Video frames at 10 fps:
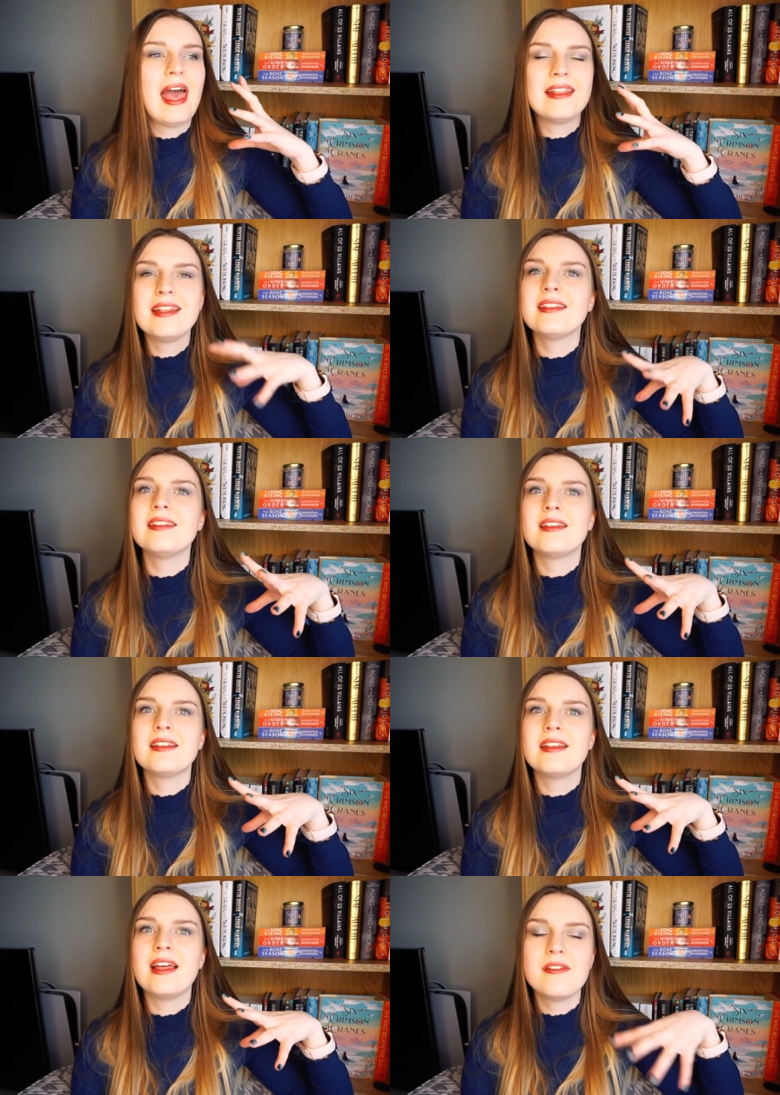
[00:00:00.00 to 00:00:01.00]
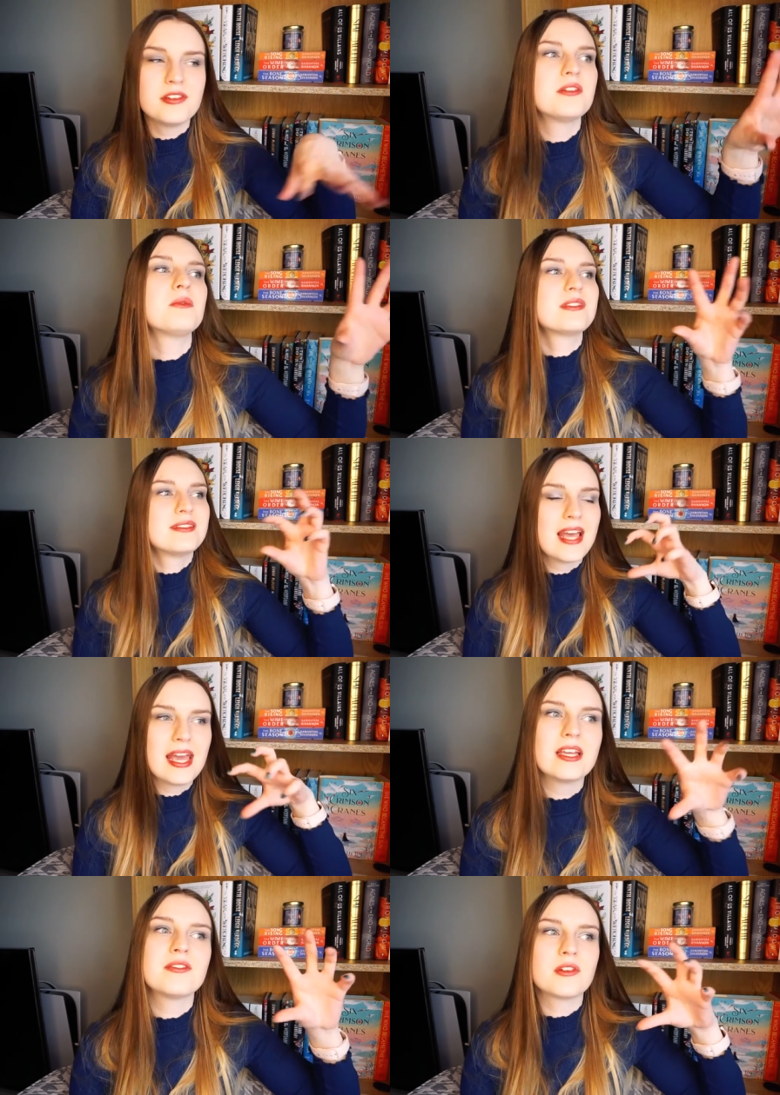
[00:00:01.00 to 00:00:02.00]
and then everything was
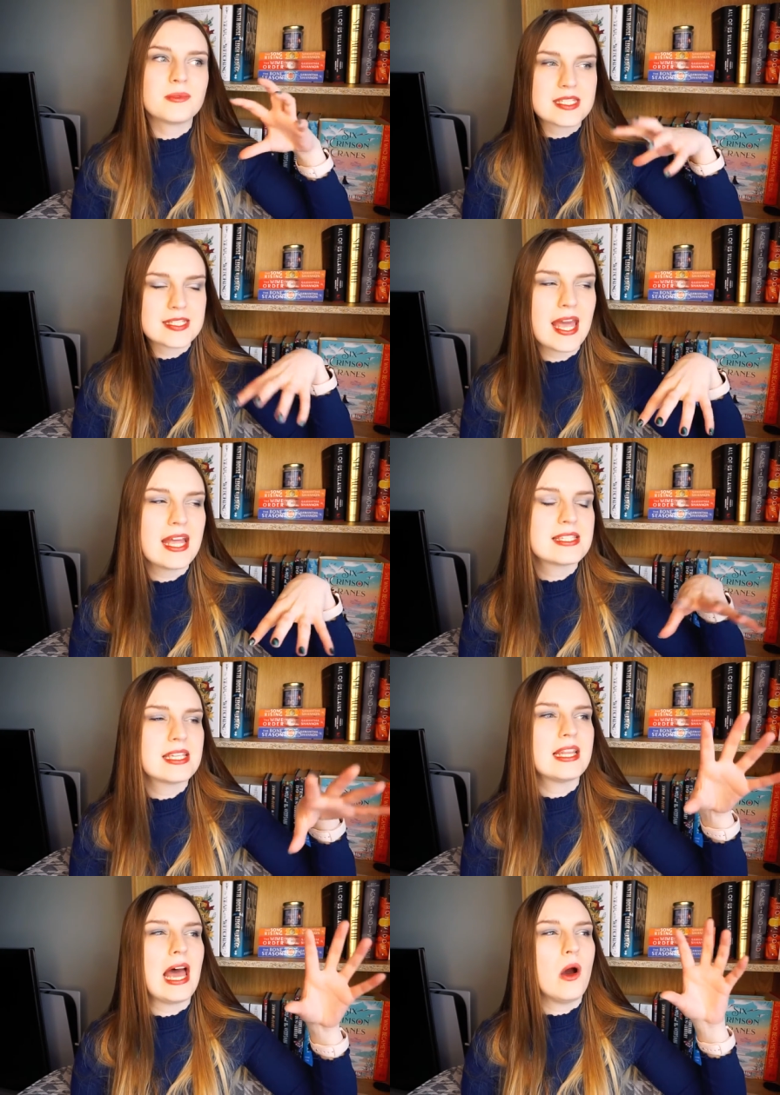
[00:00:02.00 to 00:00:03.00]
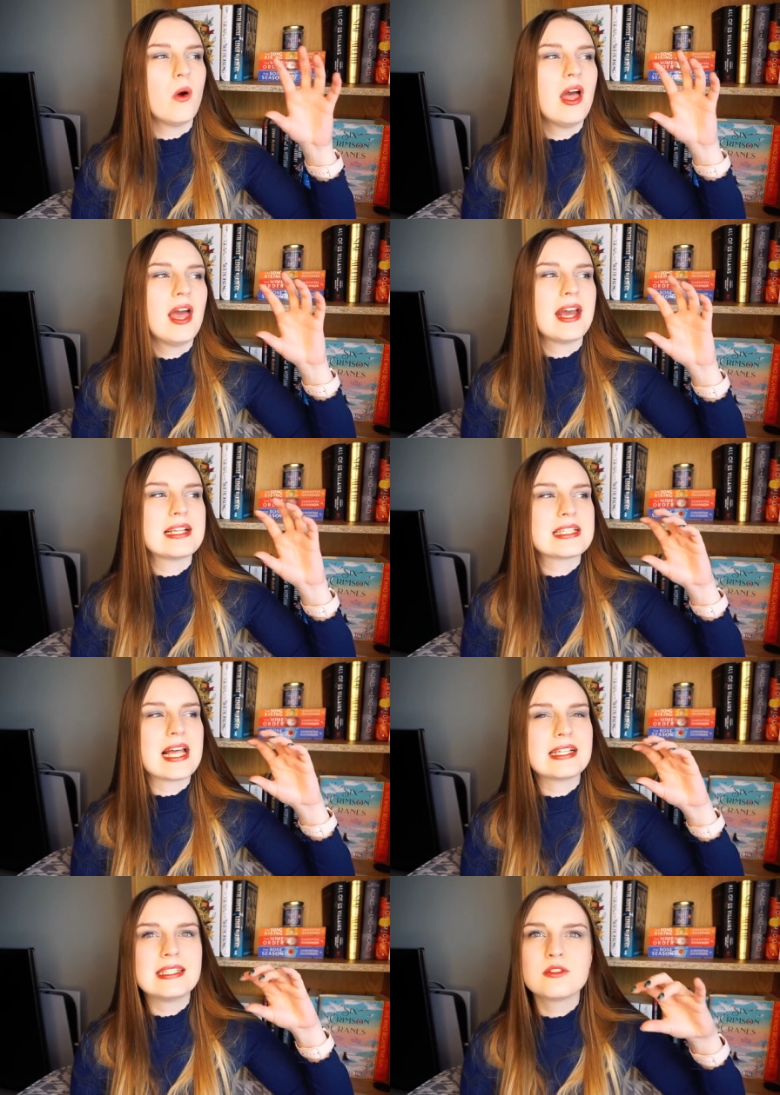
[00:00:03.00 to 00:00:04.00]
taken from the saints, and now it's
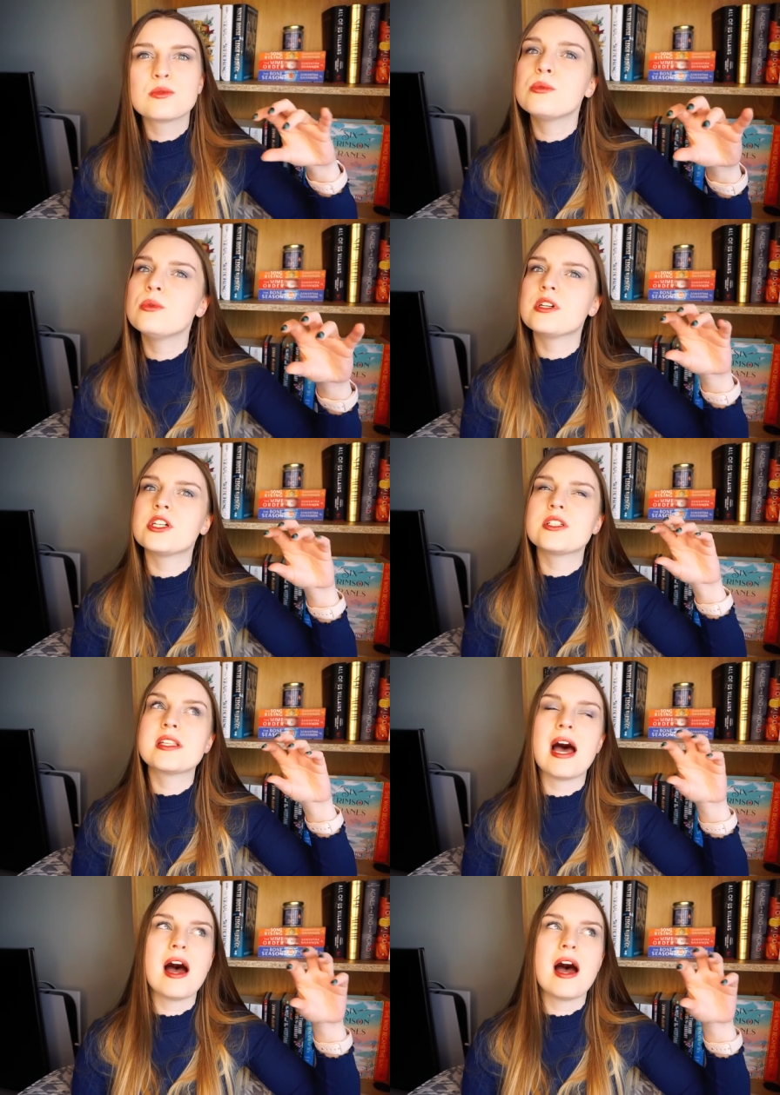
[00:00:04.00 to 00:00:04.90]
like these rulers